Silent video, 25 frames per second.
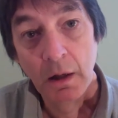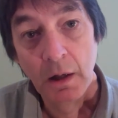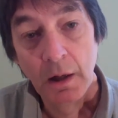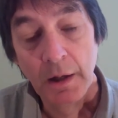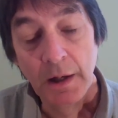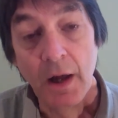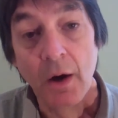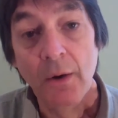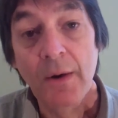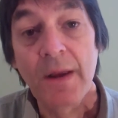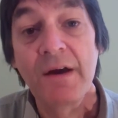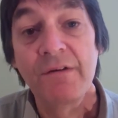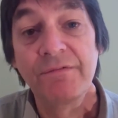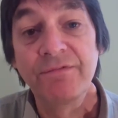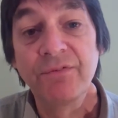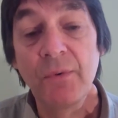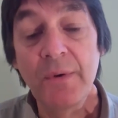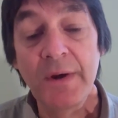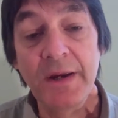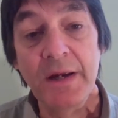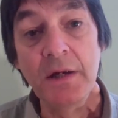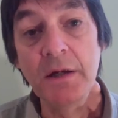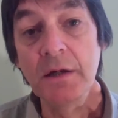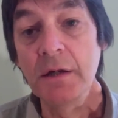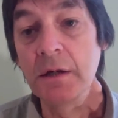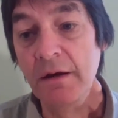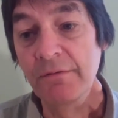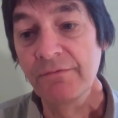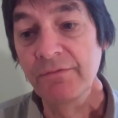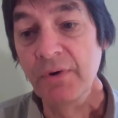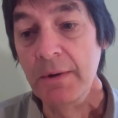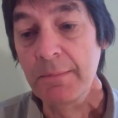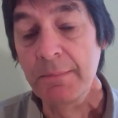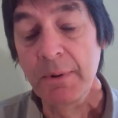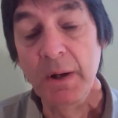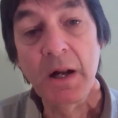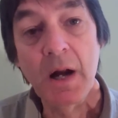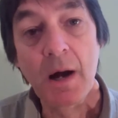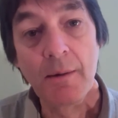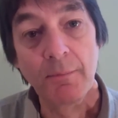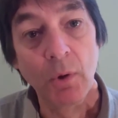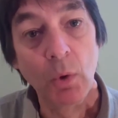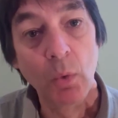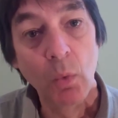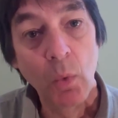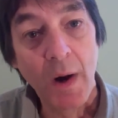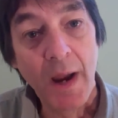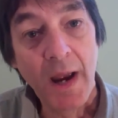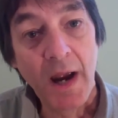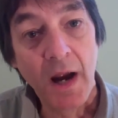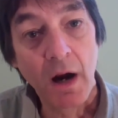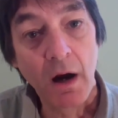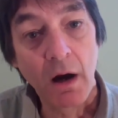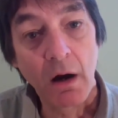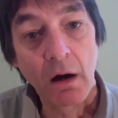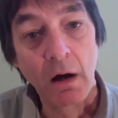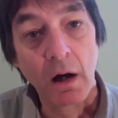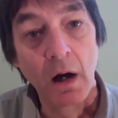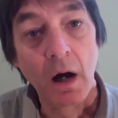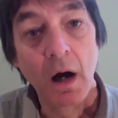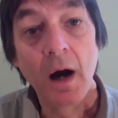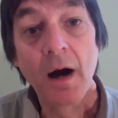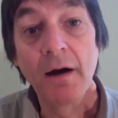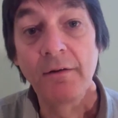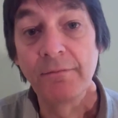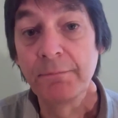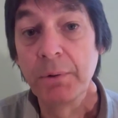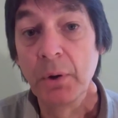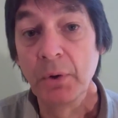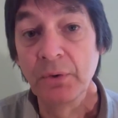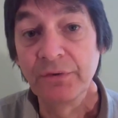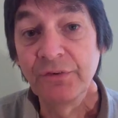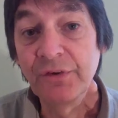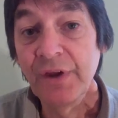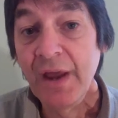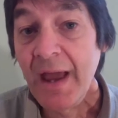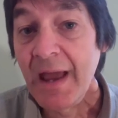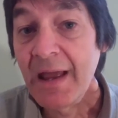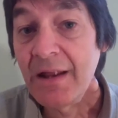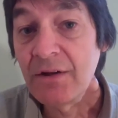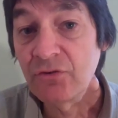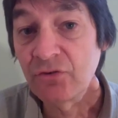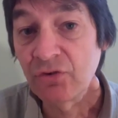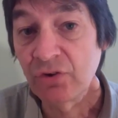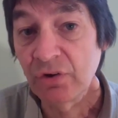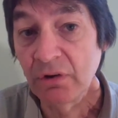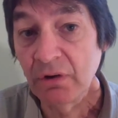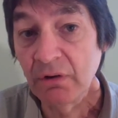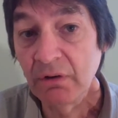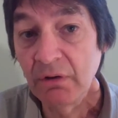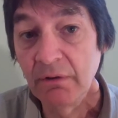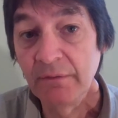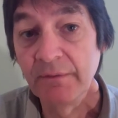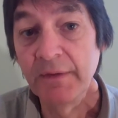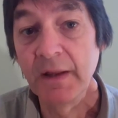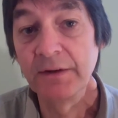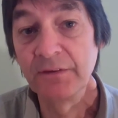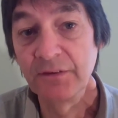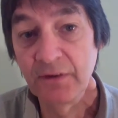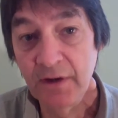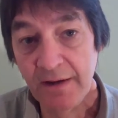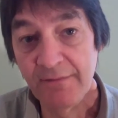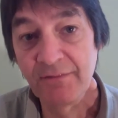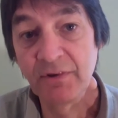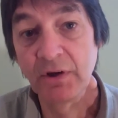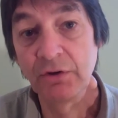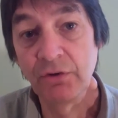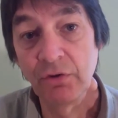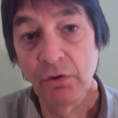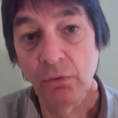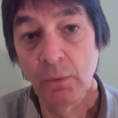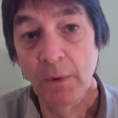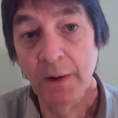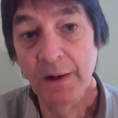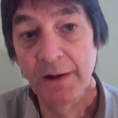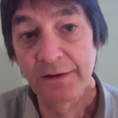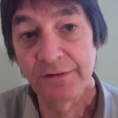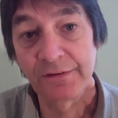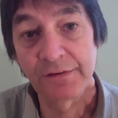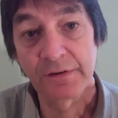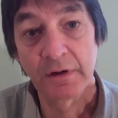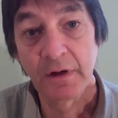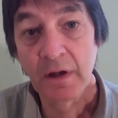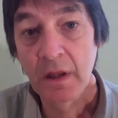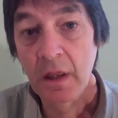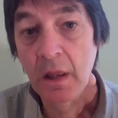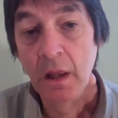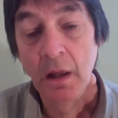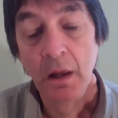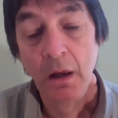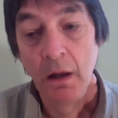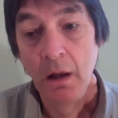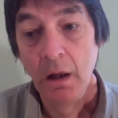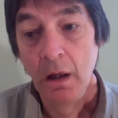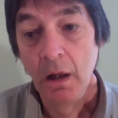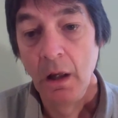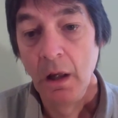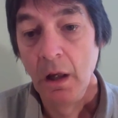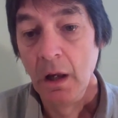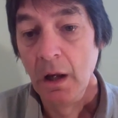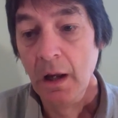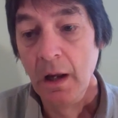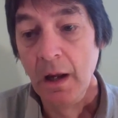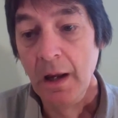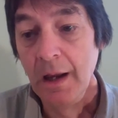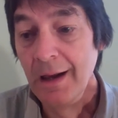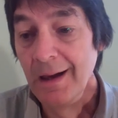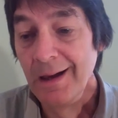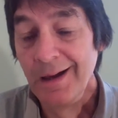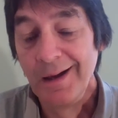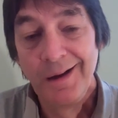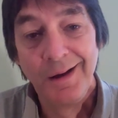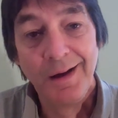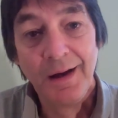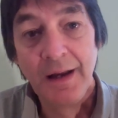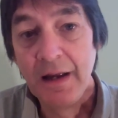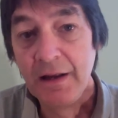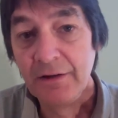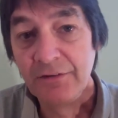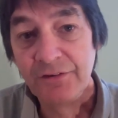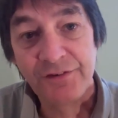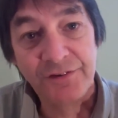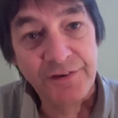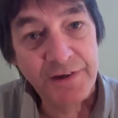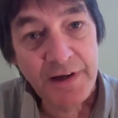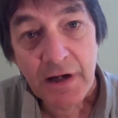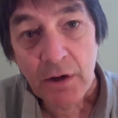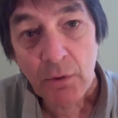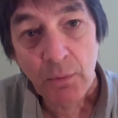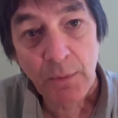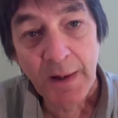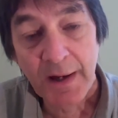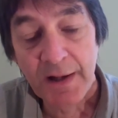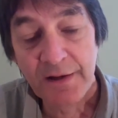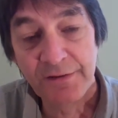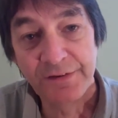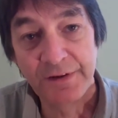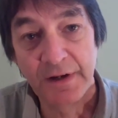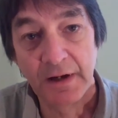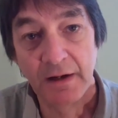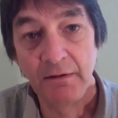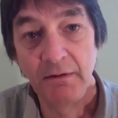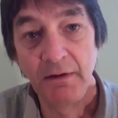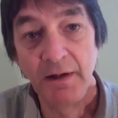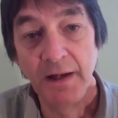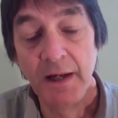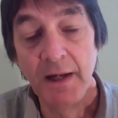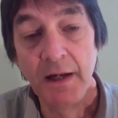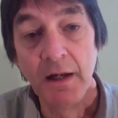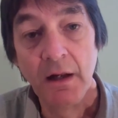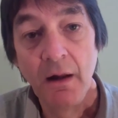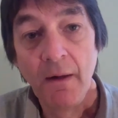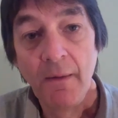Now, if we become aware of potential that's given to us synchronistically,